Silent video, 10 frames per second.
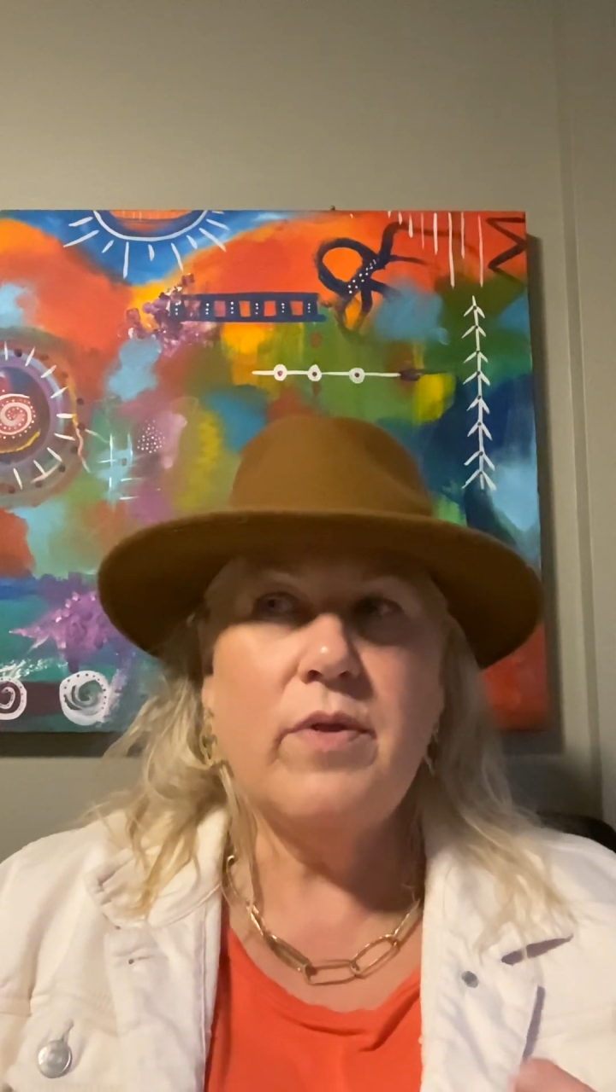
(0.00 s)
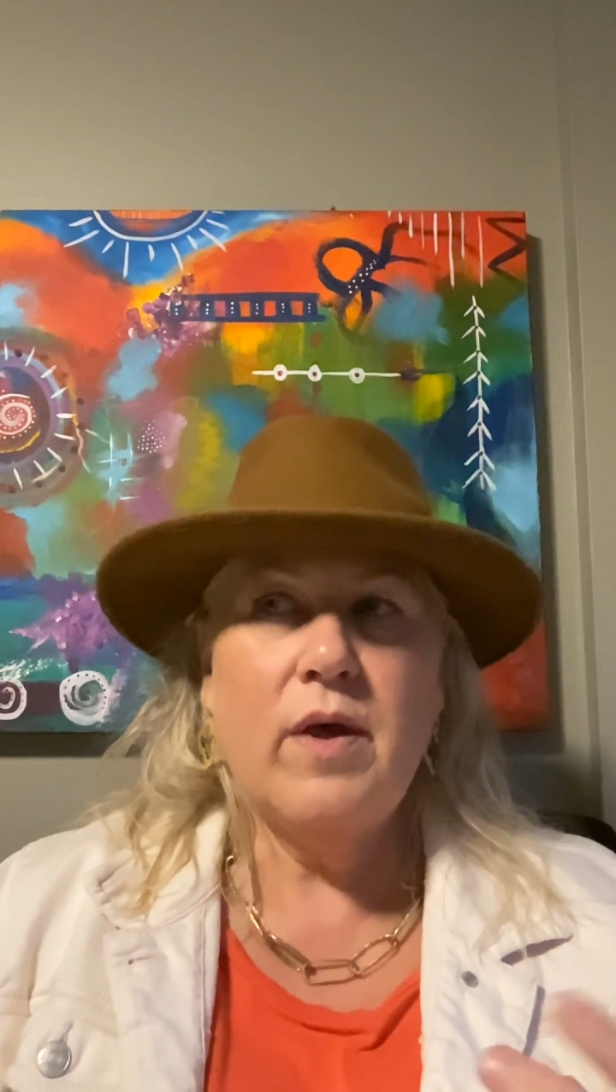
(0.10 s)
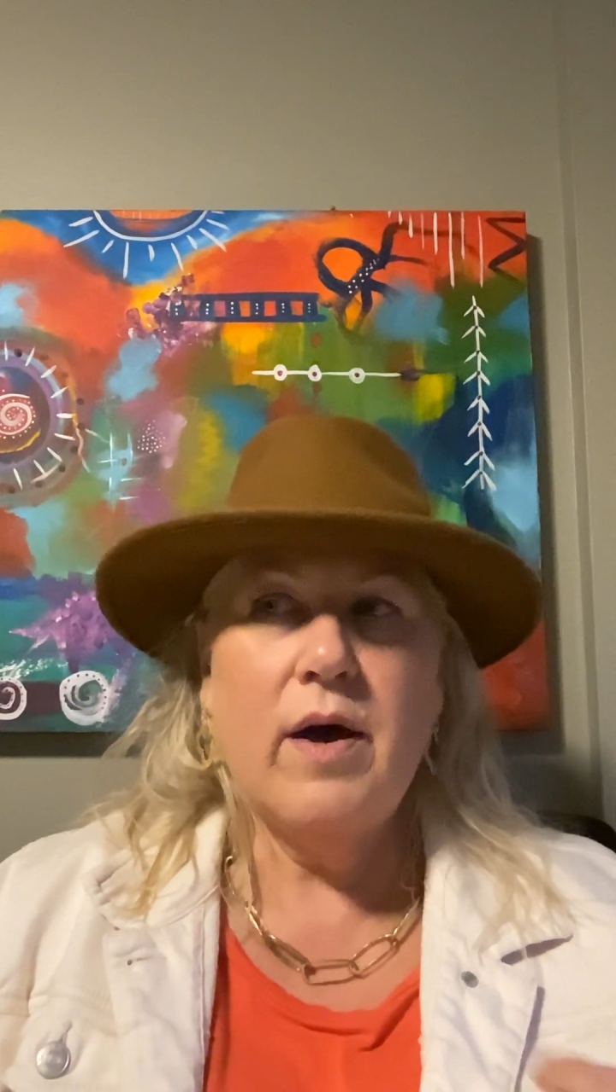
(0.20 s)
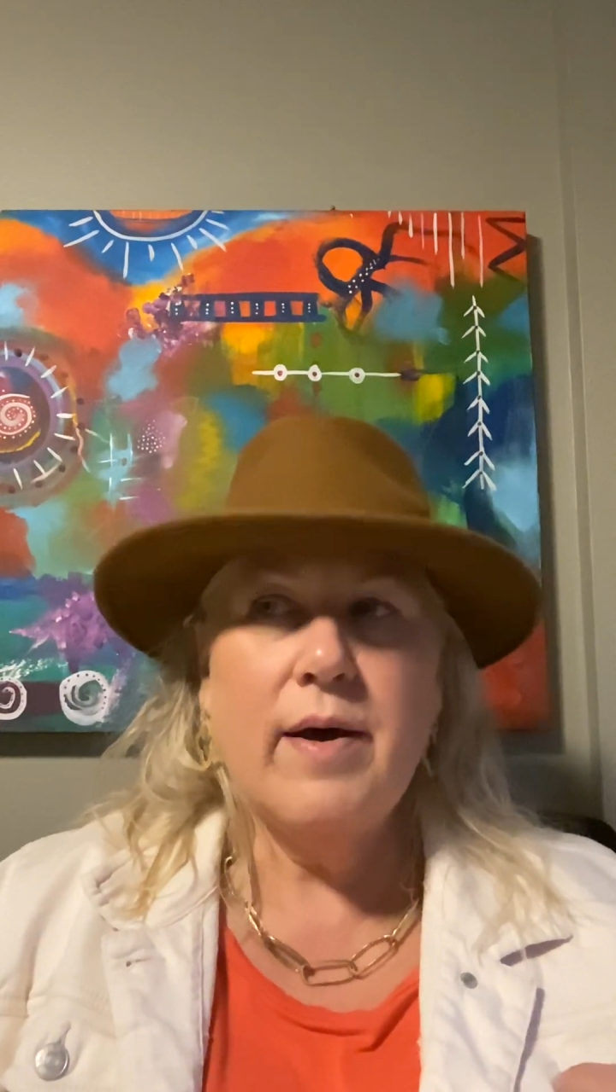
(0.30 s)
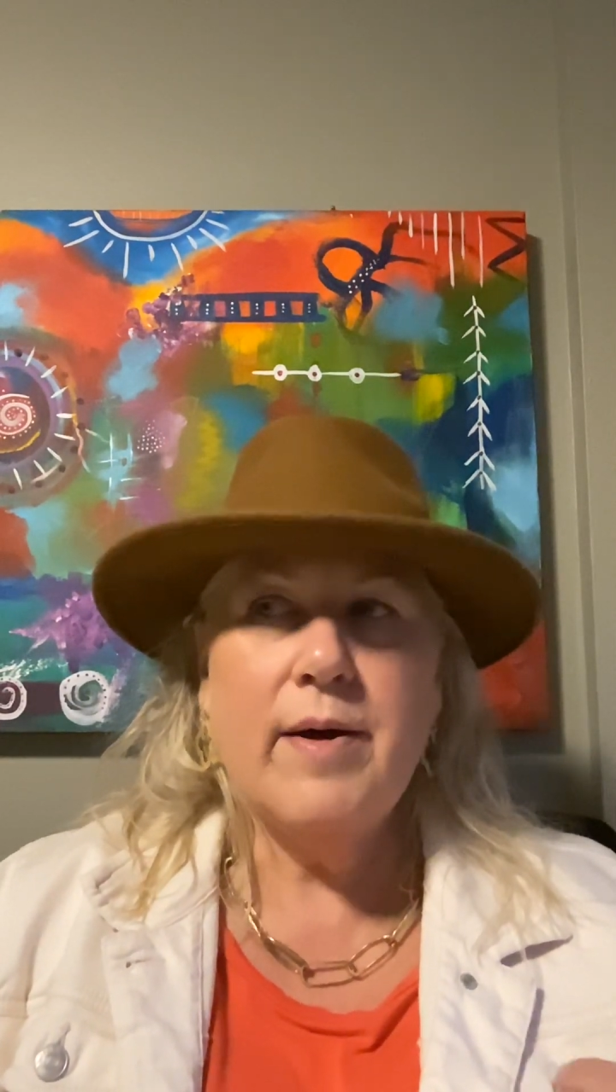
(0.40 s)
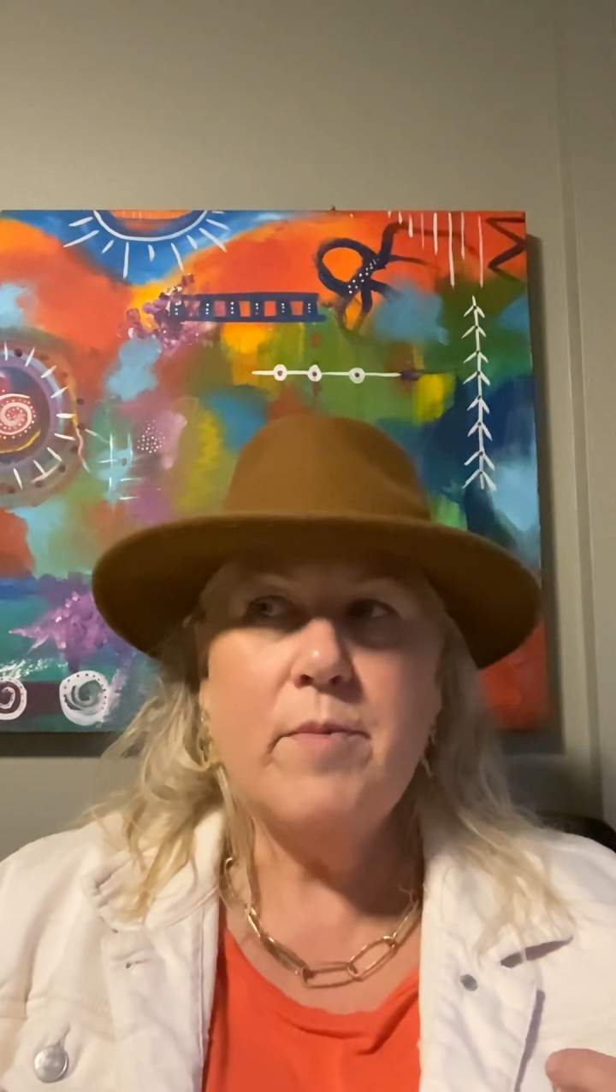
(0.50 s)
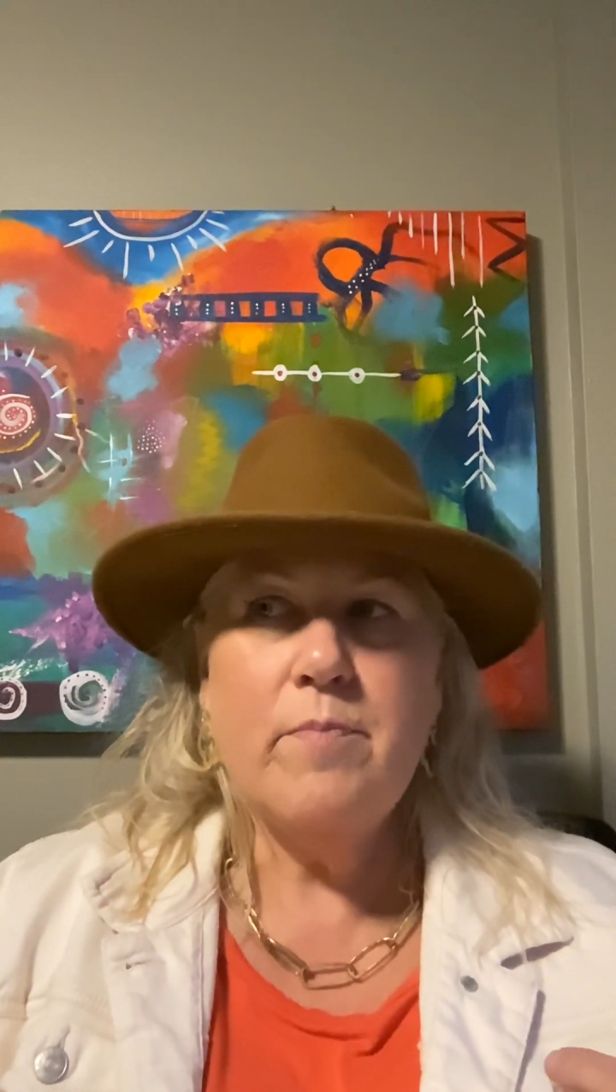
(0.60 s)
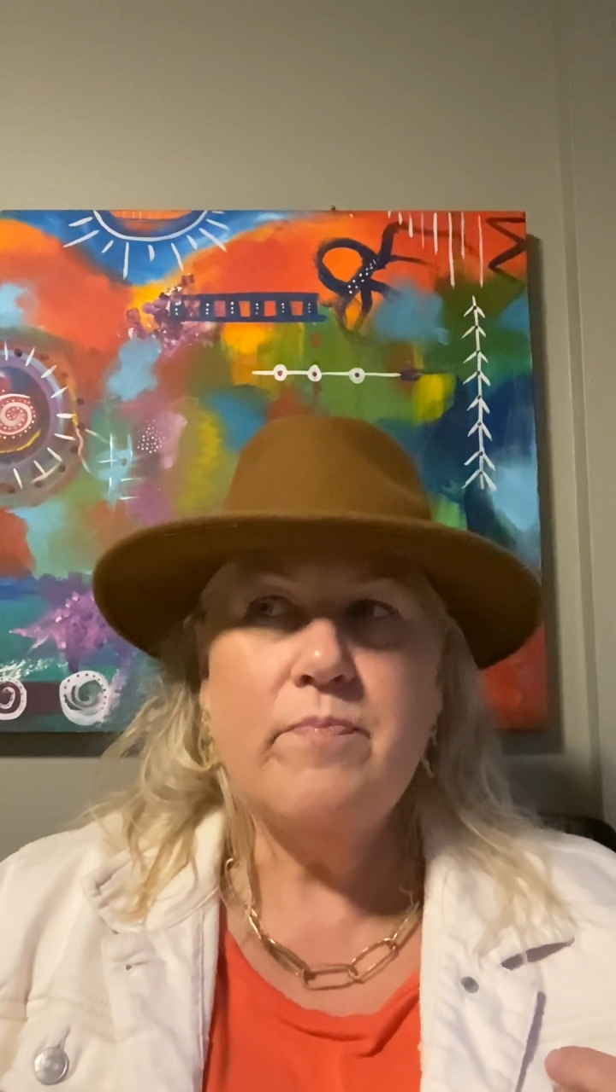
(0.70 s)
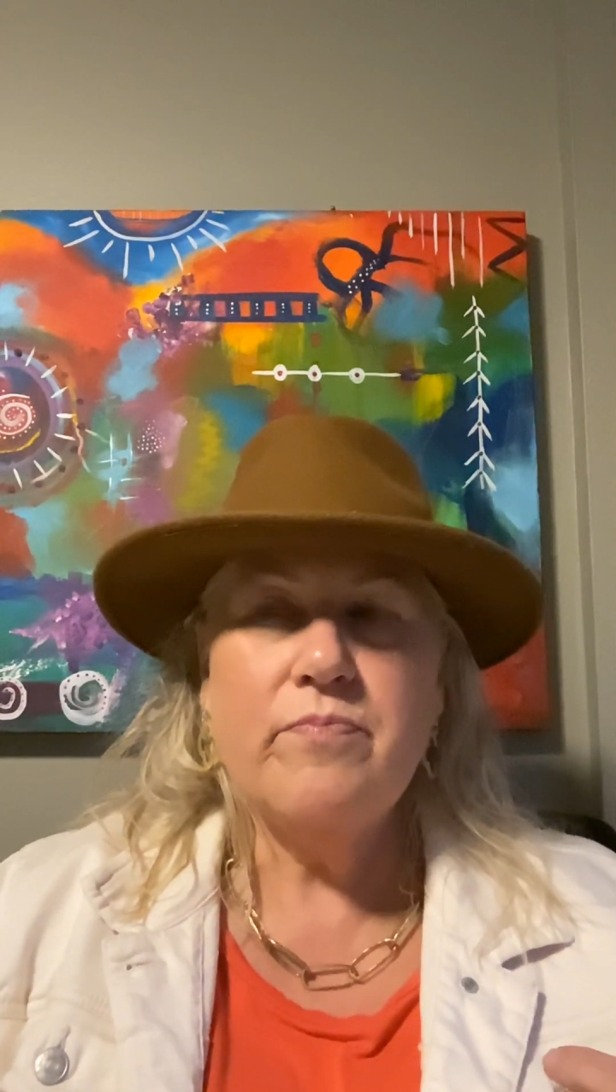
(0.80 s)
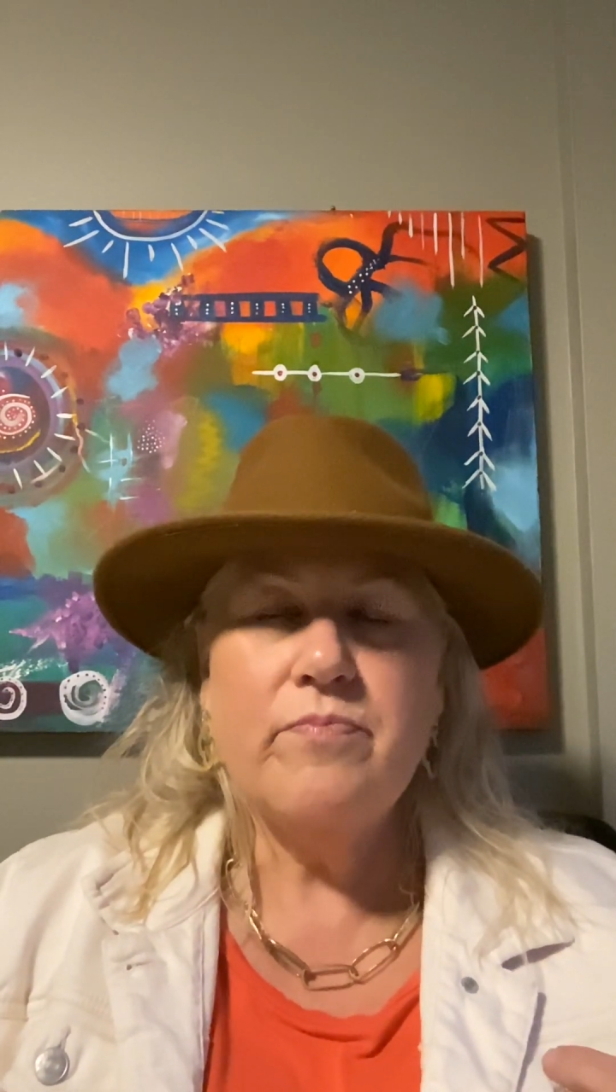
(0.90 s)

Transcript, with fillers: um,